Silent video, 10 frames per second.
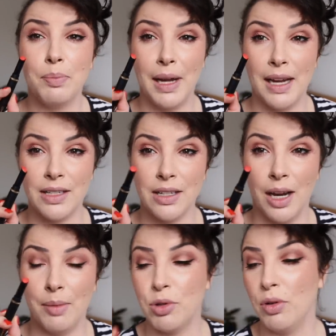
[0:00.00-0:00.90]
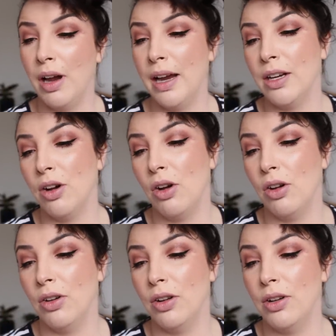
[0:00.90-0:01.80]
But I'm trying
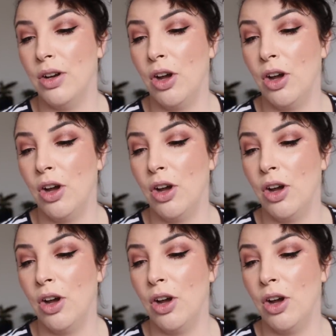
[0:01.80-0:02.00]
on